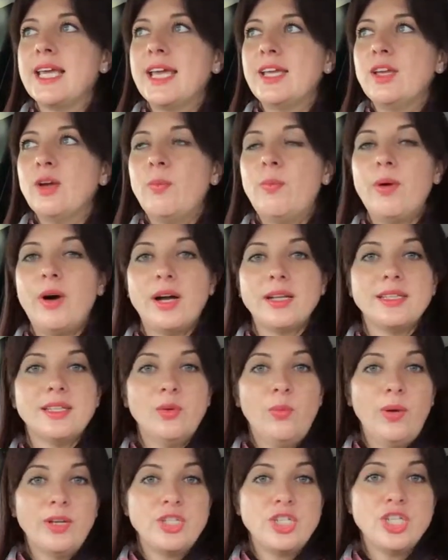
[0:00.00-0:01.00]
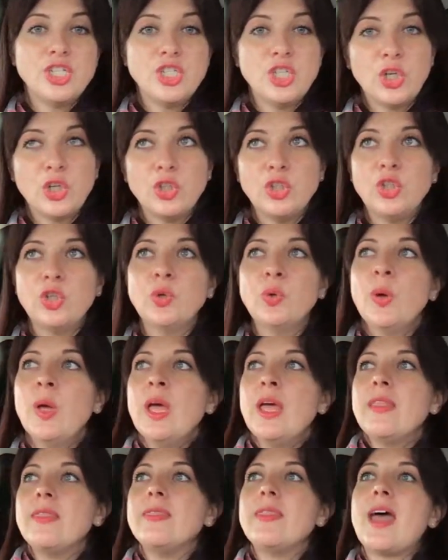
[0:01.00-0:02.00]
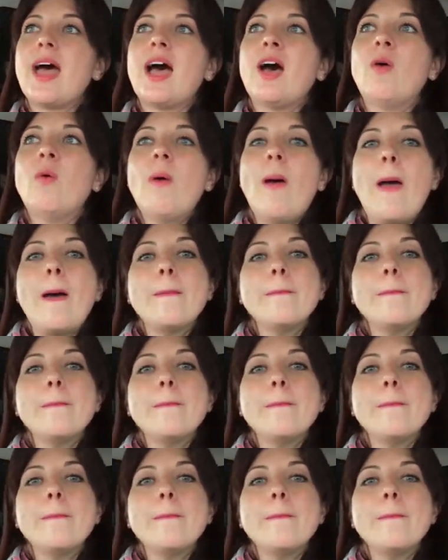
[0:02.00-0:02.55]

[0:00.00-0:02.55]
your partner were cheating on you, now